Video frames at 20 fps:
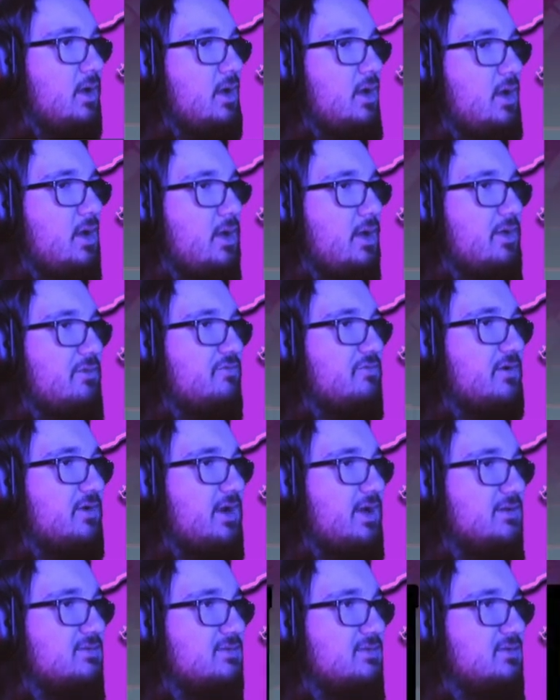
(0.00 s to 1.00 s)
Oh, I
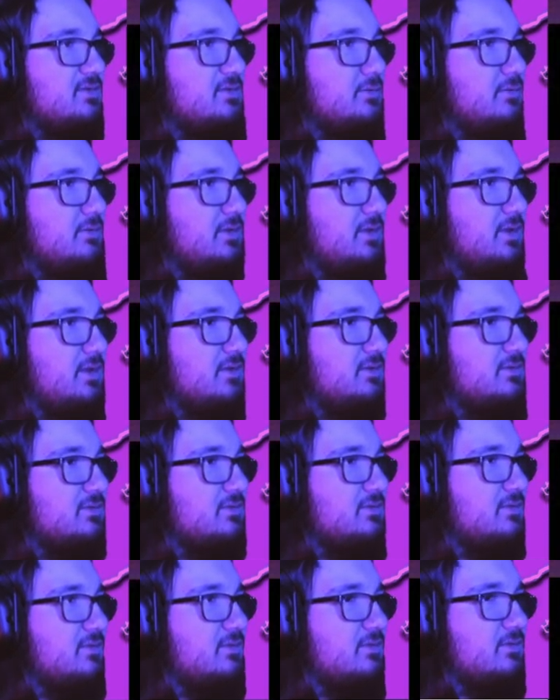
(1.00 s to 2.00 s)
forgot to do
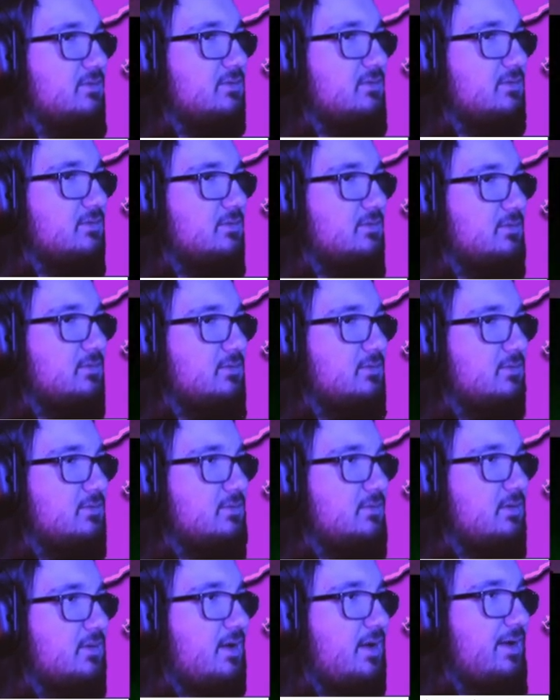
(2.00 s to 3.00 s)
this.
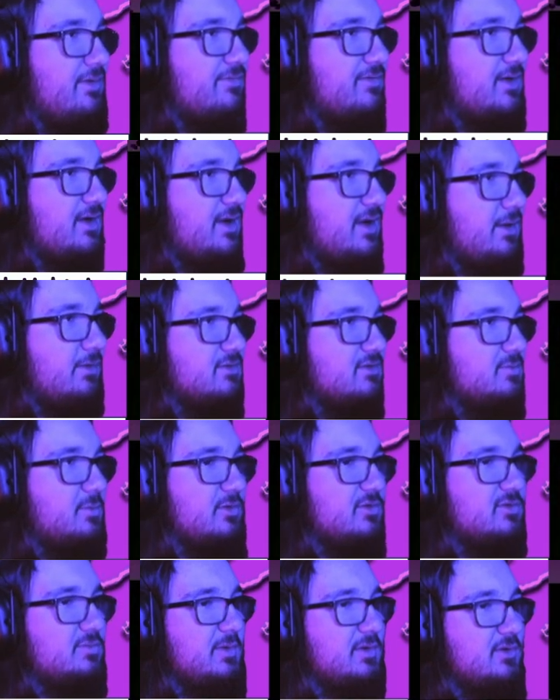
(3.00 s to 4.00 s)
I forgot I was
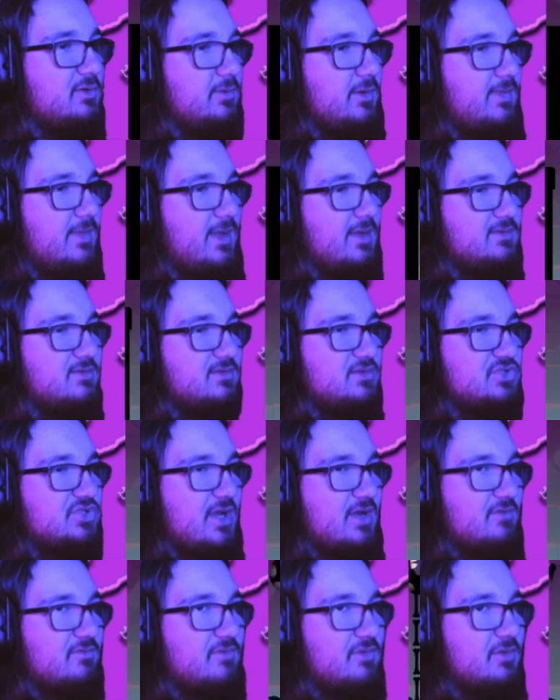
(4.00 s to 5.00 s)
supposed to be doing that to
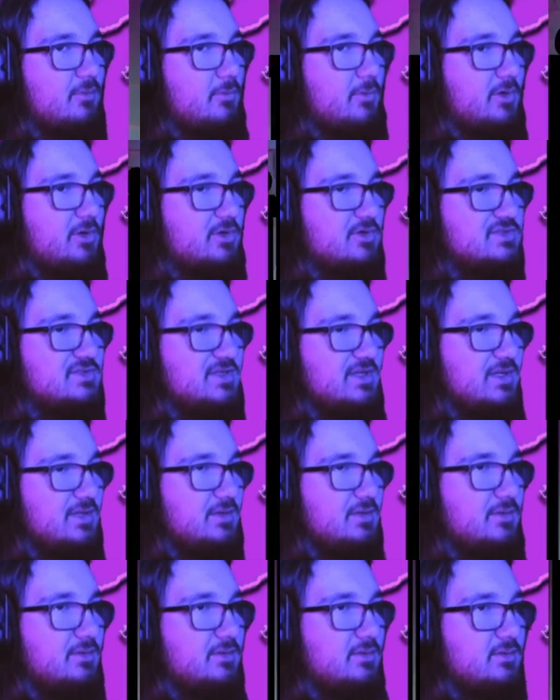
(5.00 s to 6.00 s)
check for the Wonder Seed.